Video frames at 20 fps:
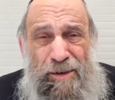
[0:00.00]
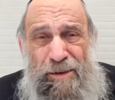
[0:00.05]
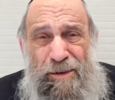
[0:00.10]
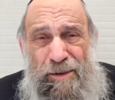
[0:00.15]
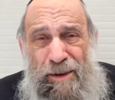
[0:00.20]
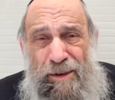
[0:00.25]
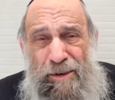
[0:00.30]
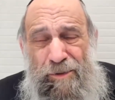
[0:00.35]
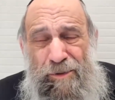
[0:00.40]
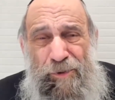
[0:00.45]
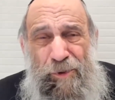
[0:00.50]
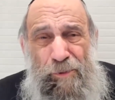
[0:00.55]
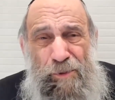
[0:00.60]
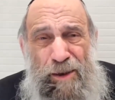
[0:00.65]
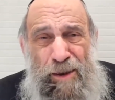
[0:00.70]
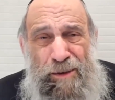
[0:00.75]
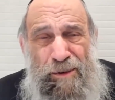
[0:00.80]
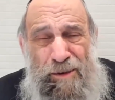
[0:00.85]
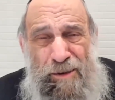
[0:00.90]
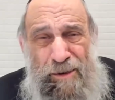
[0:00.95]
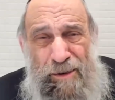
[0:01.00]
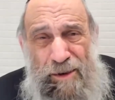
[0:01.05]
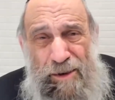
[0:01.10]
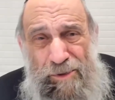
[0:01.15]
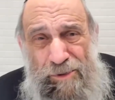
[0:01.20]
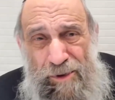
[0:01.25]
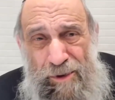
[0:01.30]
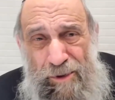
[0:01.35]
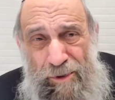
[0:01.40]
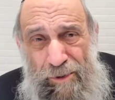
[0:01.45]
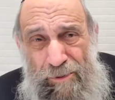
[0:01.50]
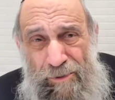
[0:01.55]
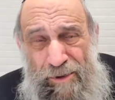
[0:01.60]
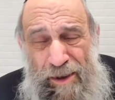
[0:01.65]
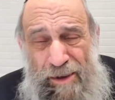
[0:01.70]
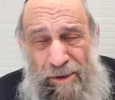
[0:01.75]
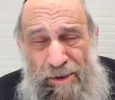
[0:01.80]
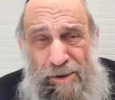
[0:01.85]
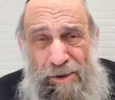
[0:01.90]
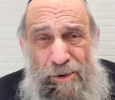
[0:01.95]
You let it ferment and it gives a good
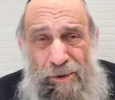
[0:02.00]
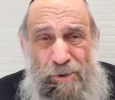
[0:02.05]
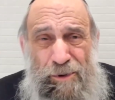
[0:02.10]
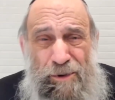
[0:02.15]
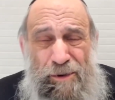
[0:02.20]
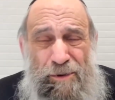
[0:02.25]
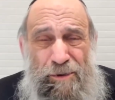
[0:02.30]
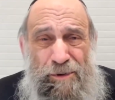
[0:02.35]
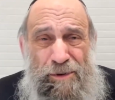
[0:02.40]
taste to it.